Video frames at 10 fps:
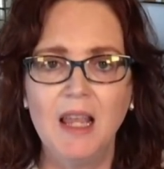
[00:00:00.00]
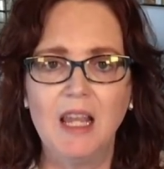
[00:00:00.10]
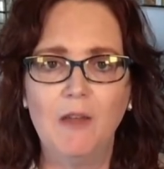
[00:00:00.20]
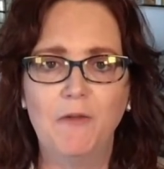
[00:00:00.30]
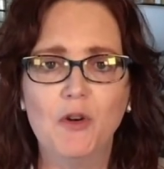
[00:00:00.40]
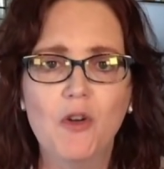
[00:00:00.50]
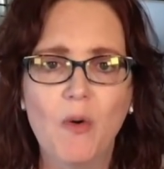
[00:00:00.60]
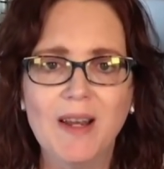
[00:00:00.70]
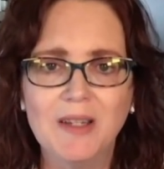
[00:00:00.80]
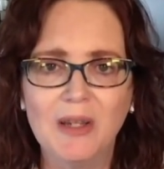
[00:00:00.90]
If you're
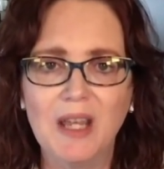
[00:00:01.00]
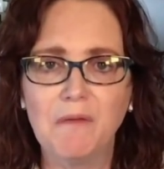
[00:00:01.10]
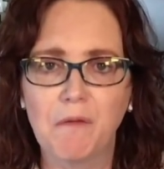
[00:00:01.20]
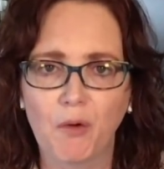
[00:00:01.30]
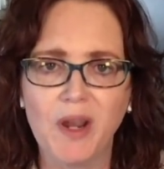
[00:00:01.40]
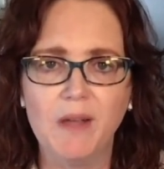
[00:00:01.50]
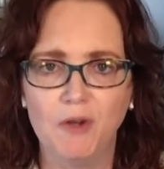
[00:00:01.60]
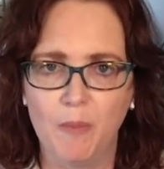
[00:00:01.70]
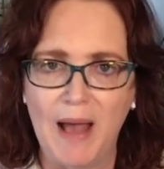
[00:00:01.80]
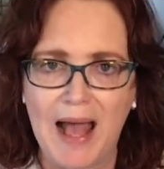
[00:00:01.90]
going to get free of
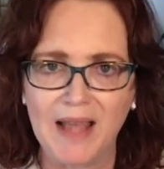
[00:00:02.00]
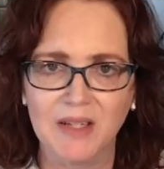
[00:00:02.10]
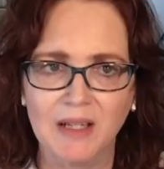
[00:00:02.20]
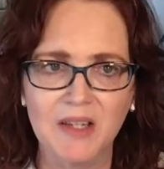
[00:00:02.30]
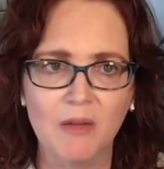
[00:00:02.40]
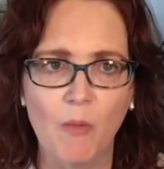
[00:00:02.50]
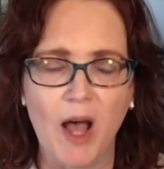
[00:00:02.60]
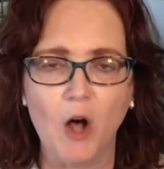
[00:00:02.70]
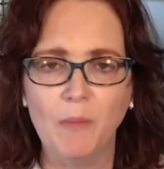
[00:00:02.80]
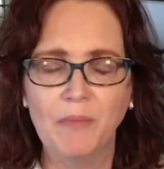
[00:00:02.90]
your past, listen
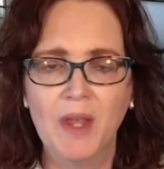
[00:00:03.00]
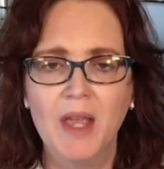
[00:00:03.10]
well.